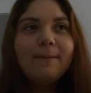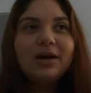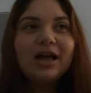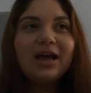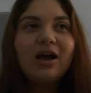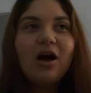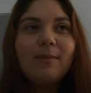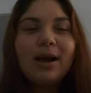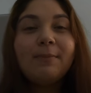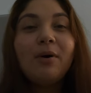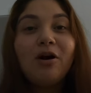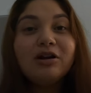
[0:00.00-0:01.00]
but I um,
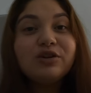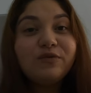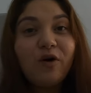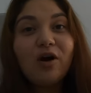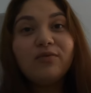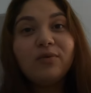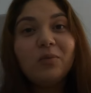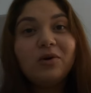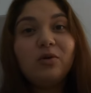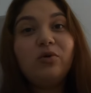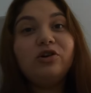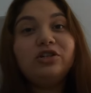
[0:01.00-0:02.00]
I parked far from
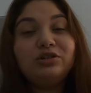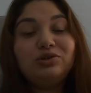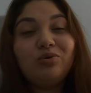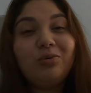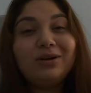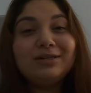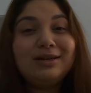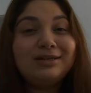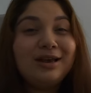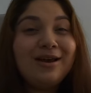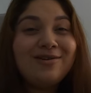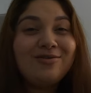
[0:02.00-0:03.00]
where the origin store was
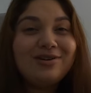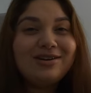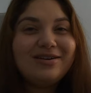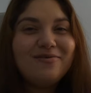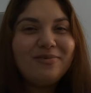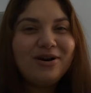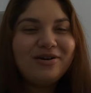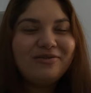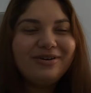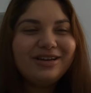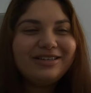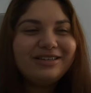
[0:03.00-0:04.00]
because I had no idea where
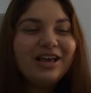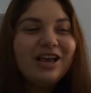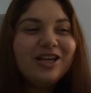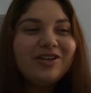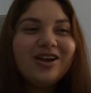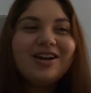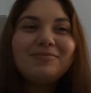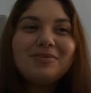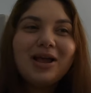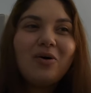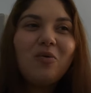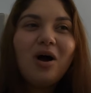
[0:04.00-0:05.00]
it was. So I ended up
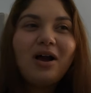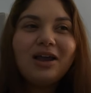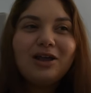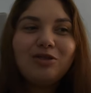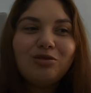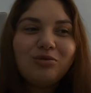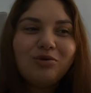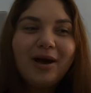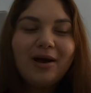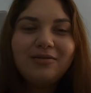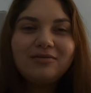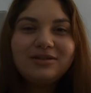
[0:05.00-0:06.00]
like walking
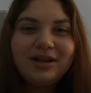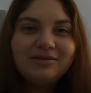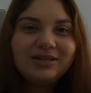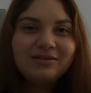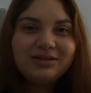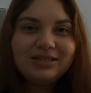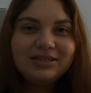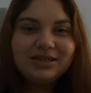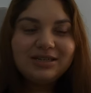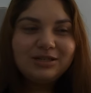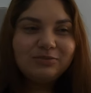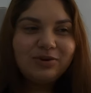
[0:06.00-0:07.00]
throughout downtown
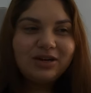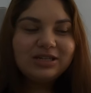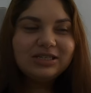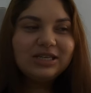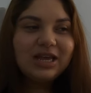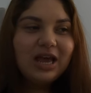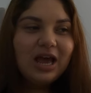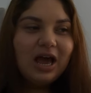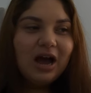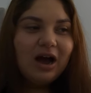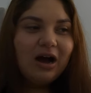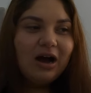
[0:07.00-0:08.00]
Disney Springs,
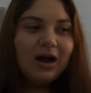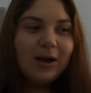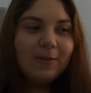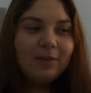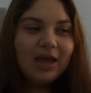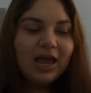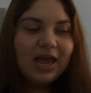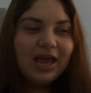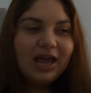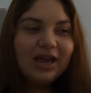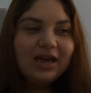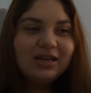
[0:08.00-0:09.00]
um,
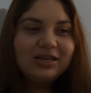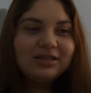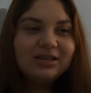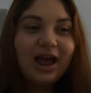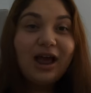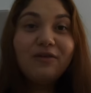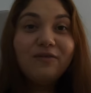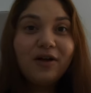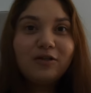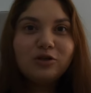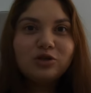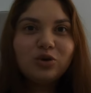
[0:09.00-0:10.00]
and I
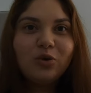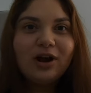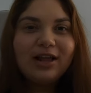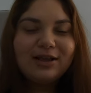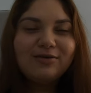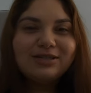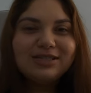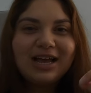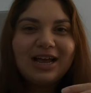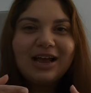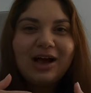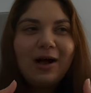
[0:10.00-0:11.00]
found the store, and there was
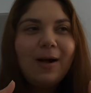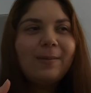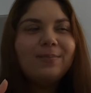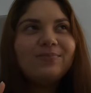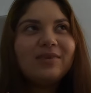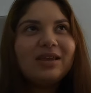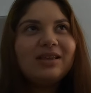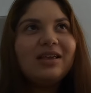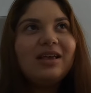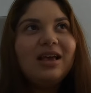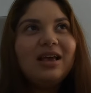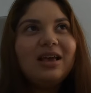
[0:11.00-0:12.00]
like um
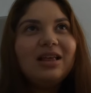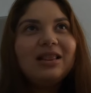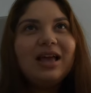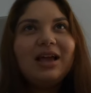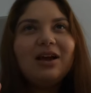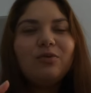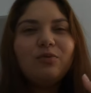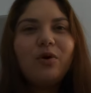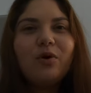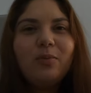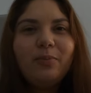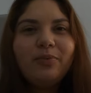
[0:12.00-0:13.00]
like a
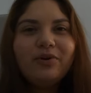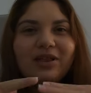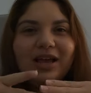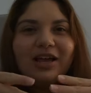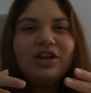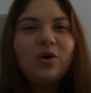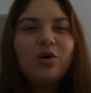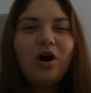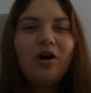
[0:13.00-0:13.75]
rope or like, you know,